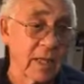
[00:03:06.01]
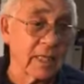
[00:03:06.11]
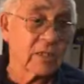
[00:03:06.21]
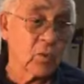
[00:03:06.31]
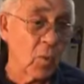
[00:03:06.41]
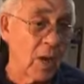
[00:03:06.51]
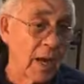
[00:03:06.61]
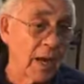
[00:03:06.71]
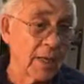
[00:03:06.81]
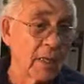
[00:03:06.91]
It's
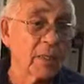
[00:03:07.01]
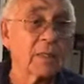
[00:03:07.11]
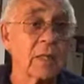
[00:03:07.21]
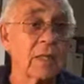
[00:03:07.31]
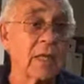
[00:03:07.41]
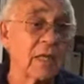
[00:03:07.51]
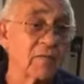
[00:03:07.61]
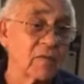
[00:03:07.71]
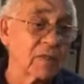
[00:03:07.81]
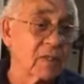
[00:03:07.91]
why the
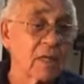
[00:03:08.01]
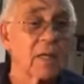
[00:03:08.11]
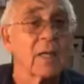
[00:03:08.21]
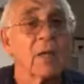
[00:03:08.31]
leaves,